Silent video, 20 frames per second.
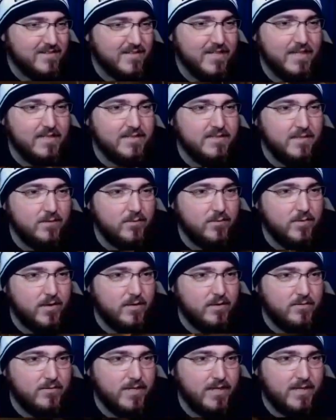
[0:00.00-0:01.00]
K C would
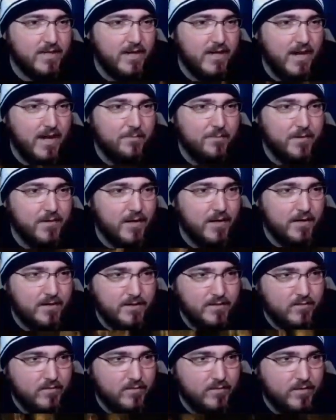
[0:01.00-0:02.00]
rather take a nap and not
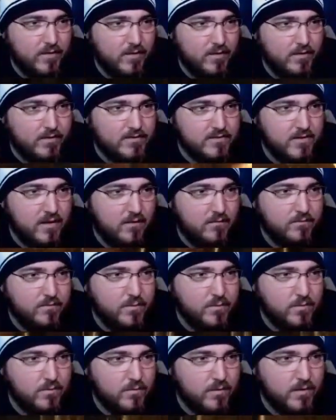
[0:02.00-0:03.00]
deal with all of his
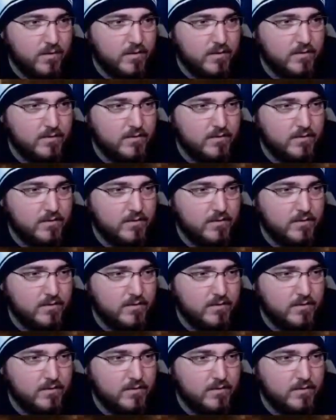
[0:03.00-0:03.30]
tomfoolery.